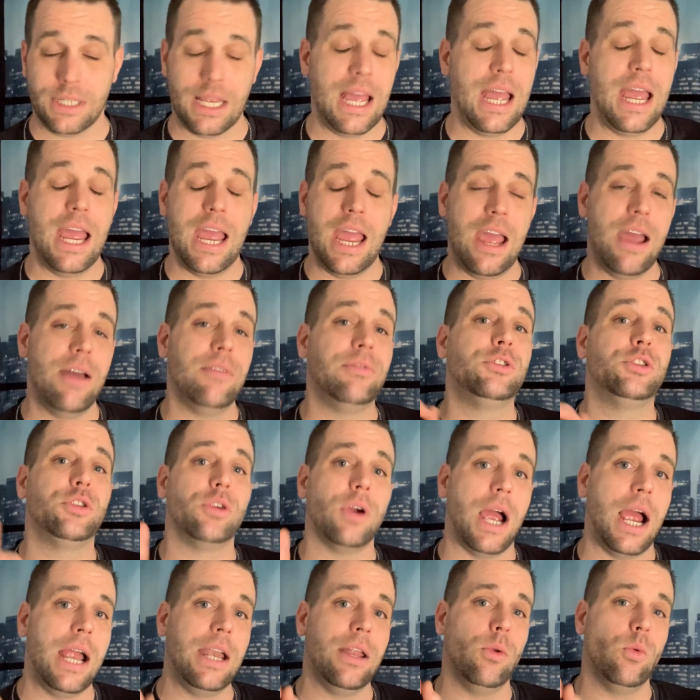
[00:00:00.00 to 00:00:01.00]
I have
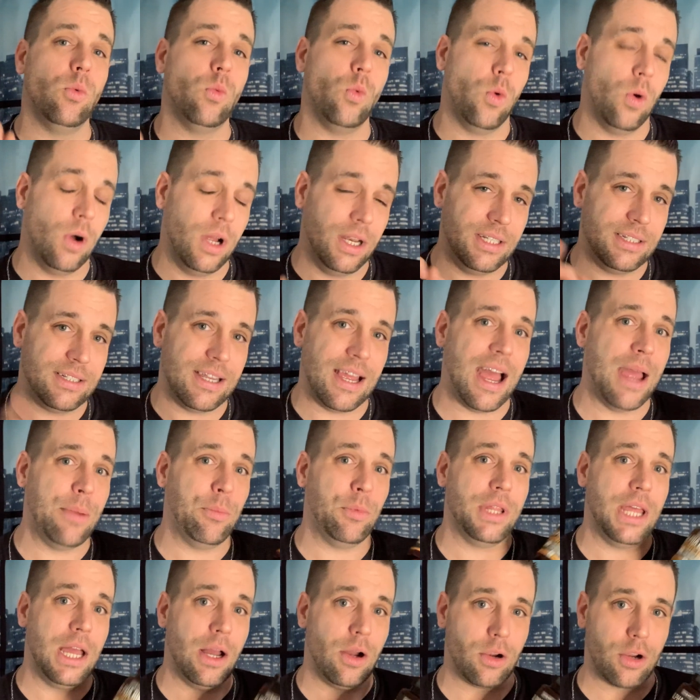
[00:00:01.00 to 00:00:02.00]
tried it one time
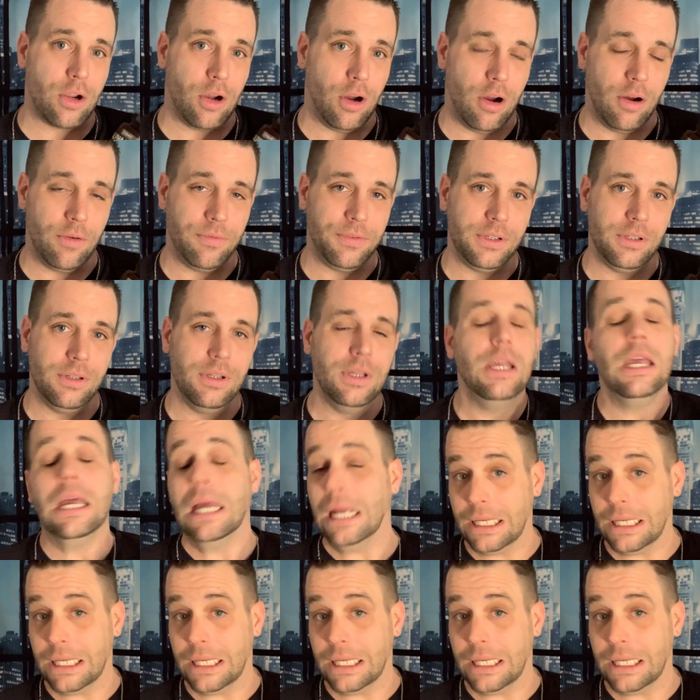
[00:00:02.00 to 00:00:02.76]
without coffee,